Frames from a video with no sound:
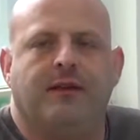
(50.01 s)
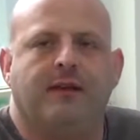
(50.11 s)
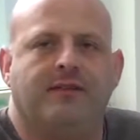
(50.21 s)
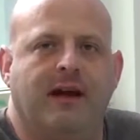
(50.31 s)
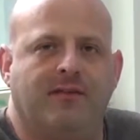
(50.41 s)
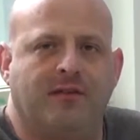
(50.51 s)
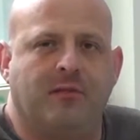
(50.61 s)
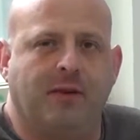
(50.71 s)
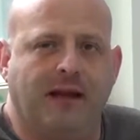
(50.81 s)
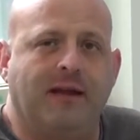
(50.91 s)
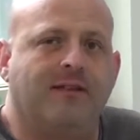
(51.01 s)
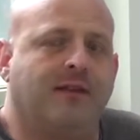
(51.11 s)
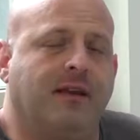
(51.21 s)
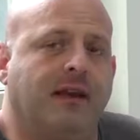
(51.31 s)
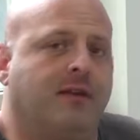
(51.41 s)
does have its
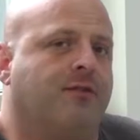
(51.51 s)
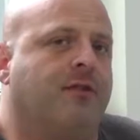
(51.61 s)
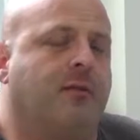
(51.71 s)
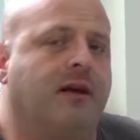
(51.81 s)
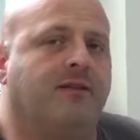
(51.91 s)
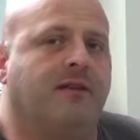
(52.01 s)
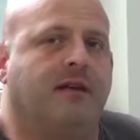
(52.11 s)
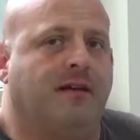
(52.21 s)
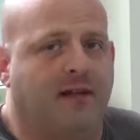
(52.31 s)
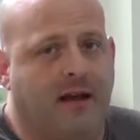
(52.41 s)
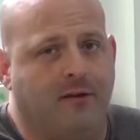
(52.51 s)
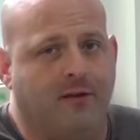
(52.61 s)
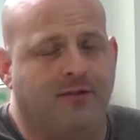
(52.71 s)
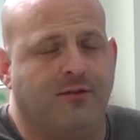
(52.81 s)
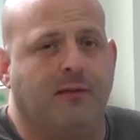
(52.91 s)
place in the industry because it does handle
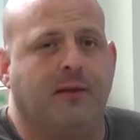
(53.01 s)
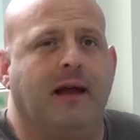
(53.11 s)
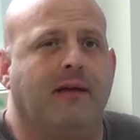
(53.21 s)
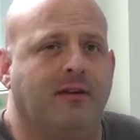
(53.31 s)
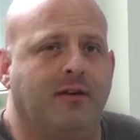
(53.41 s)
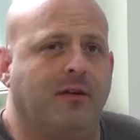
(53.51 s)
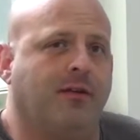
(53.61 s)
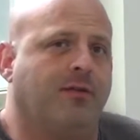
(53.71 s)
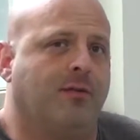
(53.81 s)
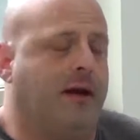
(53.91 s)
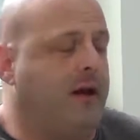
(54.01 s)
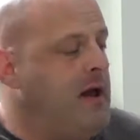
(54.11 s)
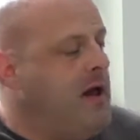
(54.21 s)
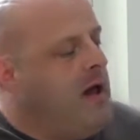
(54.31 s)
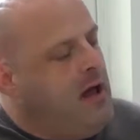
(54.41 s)
extremely heavy-duty thread.